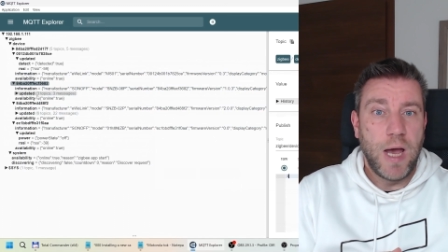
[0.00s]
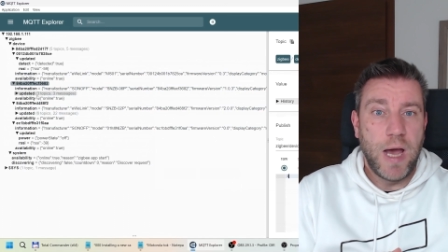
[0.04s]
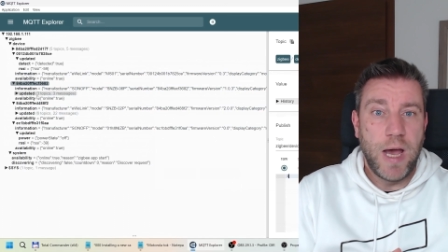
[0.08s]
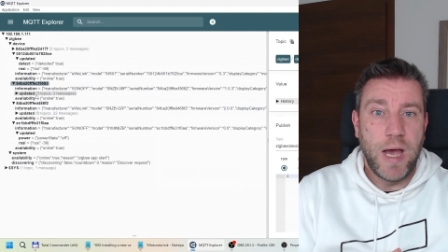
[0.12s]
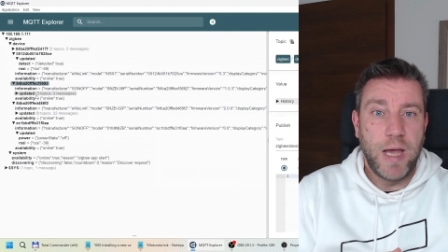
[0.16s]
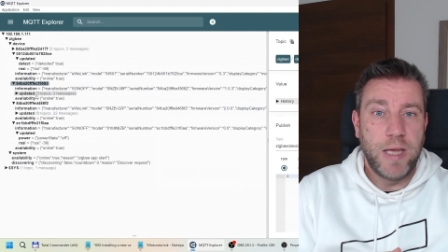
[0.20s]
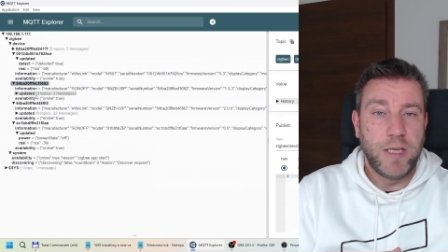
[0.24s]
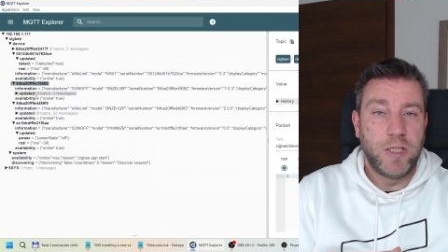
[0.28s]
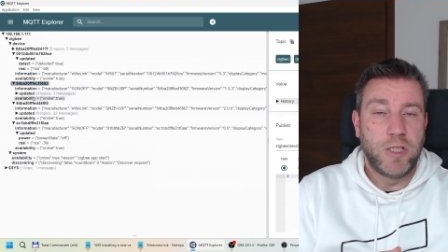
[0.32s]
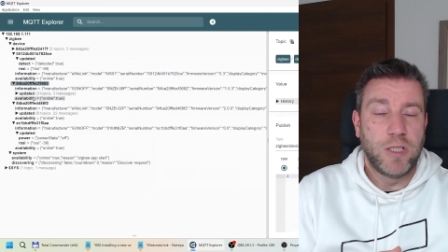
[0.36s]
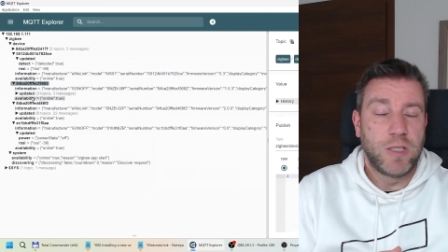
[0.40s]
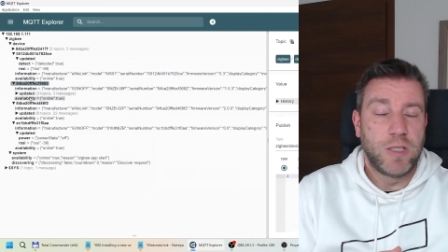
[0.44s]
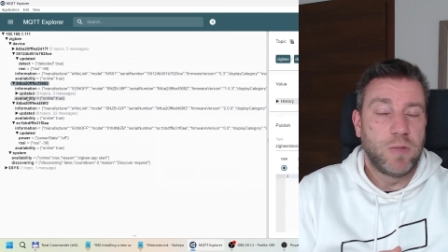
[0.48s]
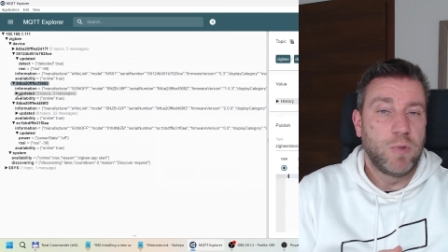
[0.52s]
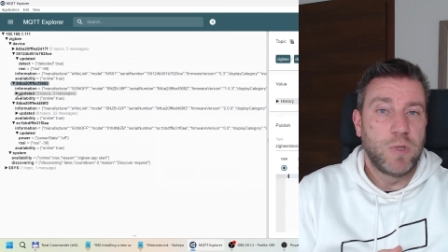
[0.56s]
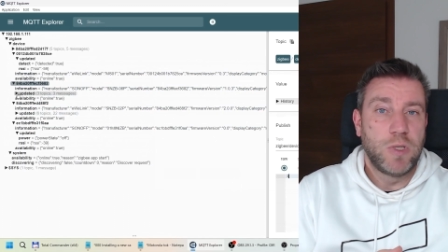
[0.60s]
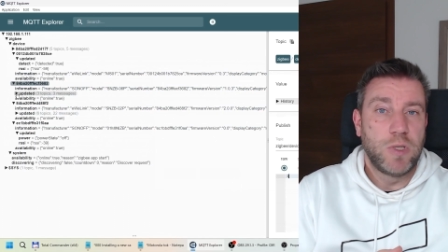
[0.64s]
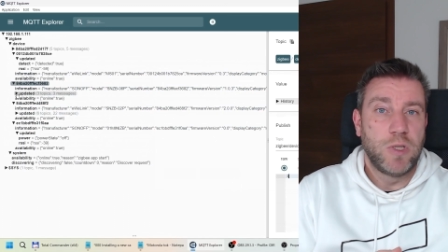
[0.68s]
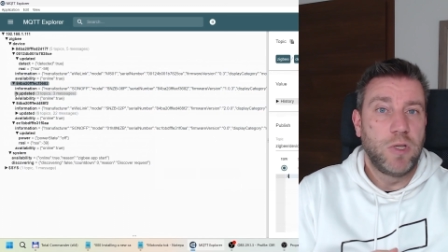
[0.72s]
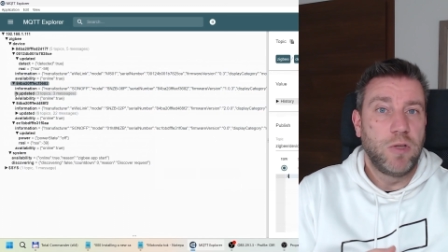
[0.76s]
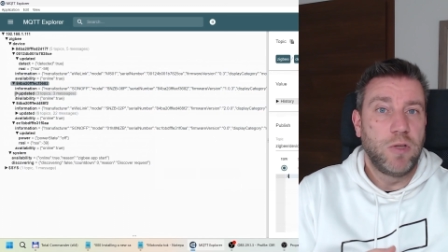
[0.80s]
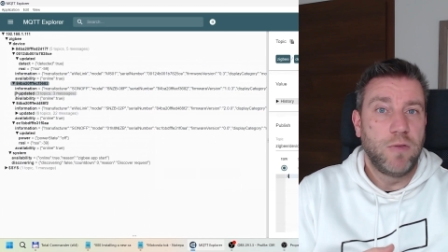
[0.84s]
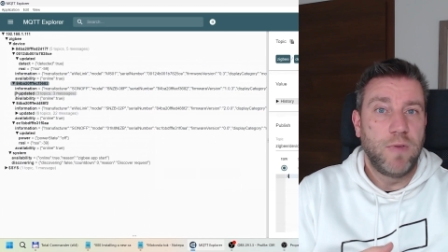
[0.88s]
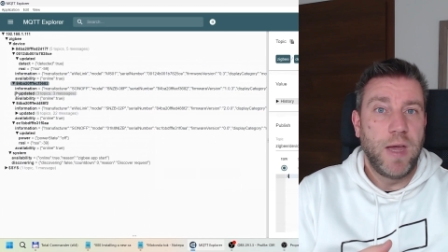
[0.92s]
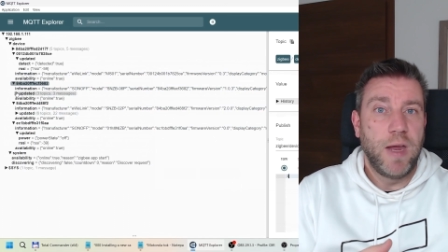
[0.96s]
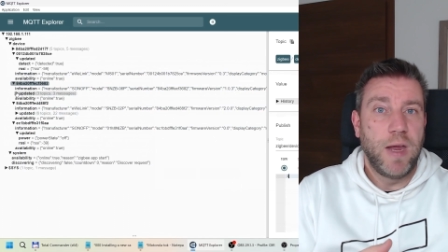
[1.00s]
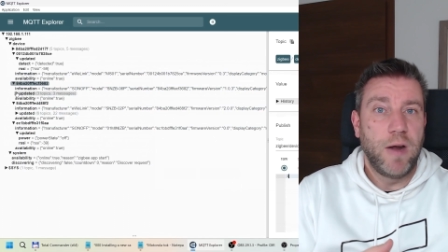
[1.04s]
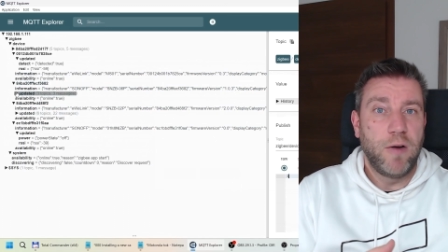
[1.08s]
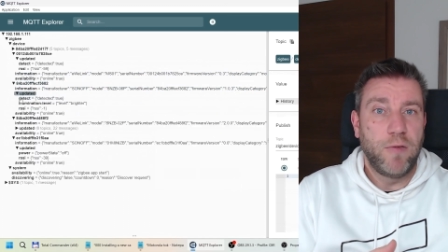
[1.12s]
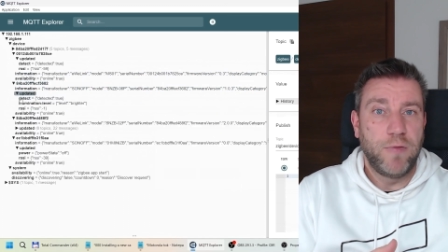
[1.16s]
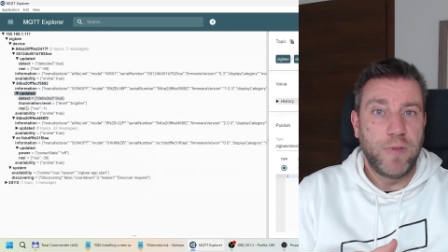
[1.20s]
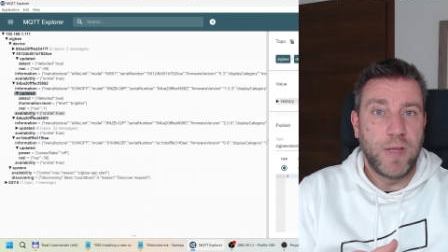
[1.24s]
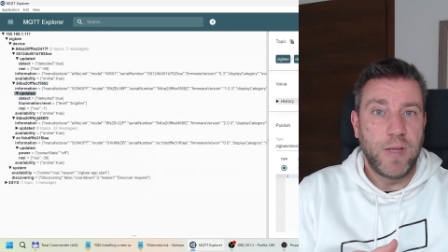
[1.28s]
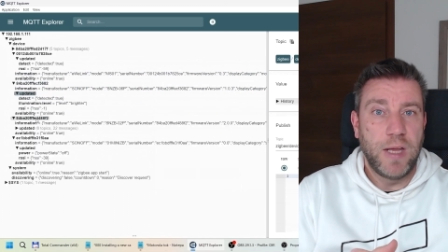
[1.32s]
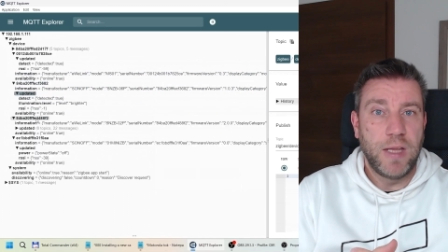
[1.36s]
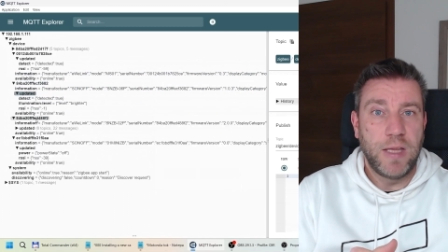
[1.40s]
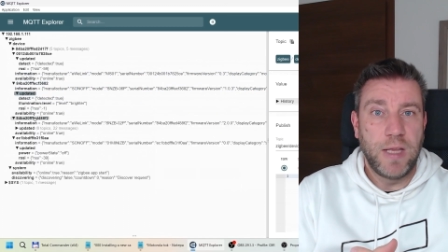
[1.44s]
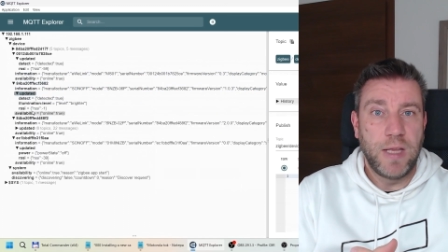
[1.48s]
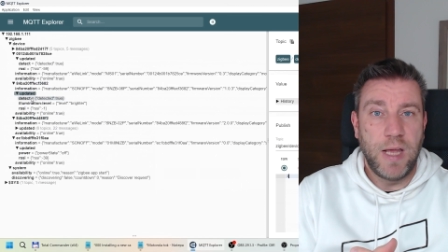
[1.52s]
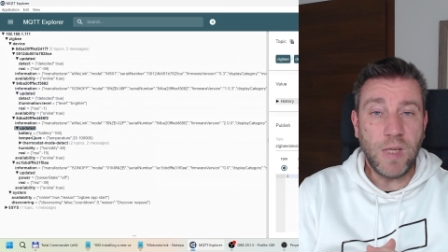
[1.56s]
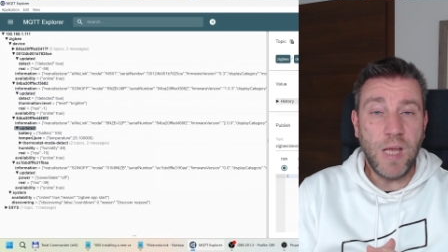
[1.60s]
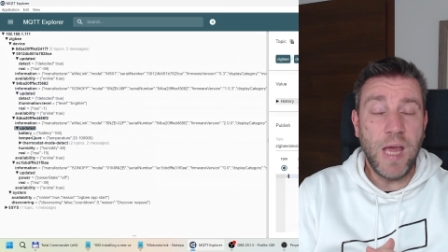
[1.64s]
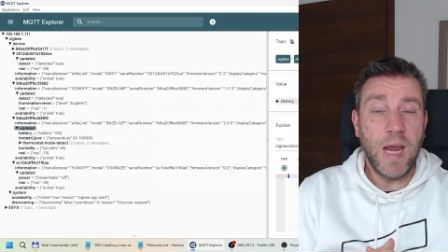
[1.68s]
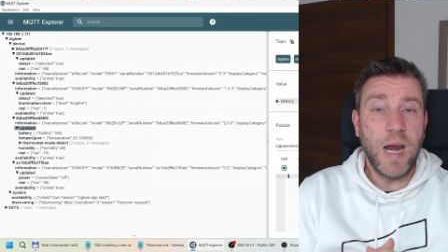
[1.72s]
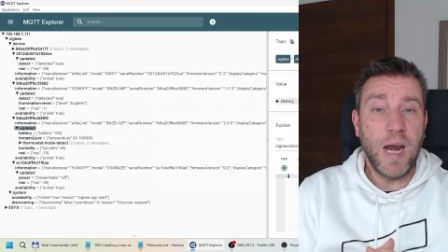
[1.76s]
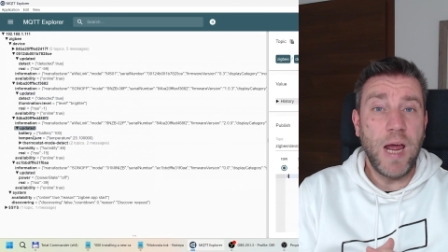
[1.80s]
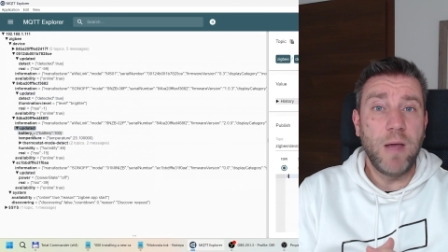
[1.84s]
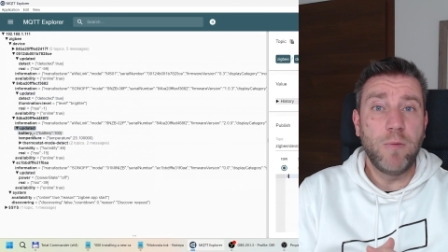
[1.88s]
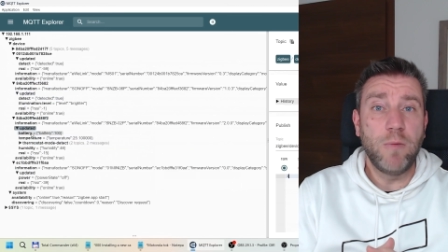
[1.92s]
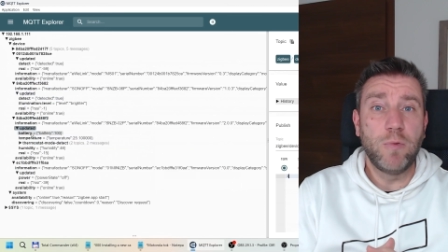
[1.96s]
I just wasn't aware of that.
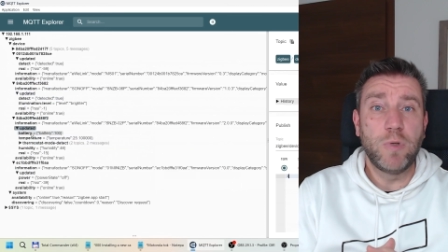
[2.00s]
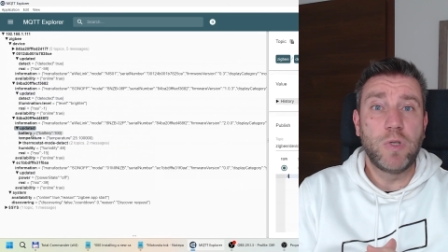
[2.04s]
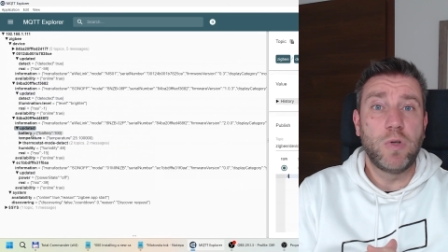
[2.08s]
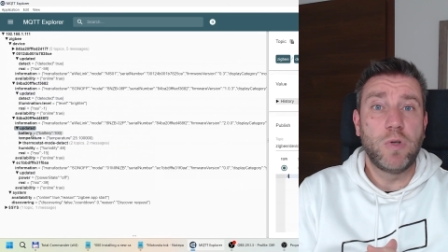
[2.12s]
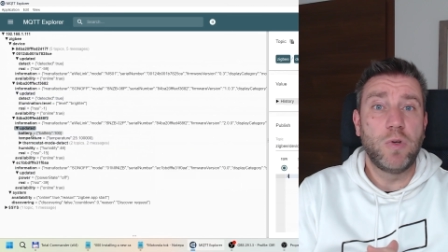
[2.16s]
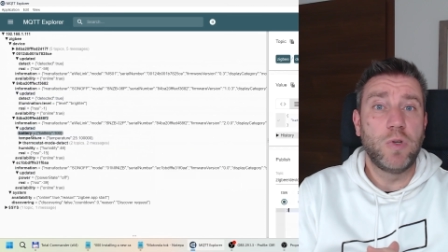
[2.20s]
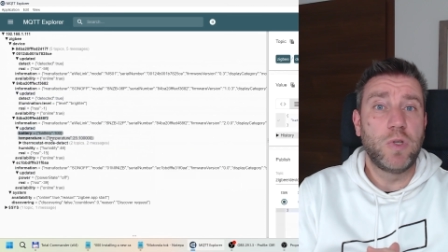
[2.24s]
And I was